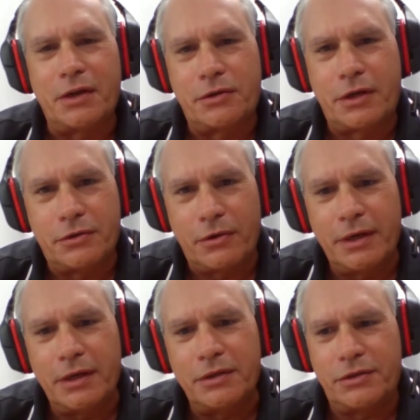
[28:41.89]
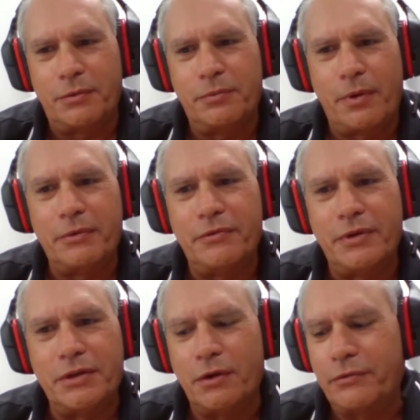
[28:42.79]
Katrina, just to probably
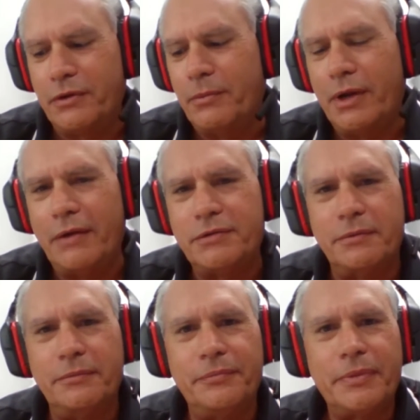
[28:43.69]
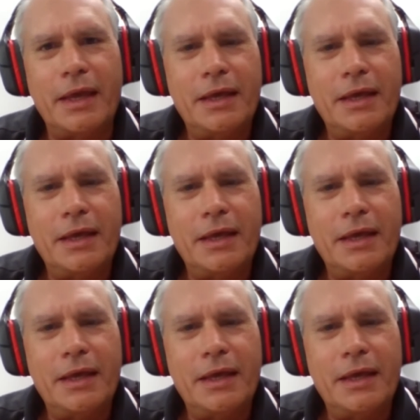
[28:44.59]
finish off, you might have some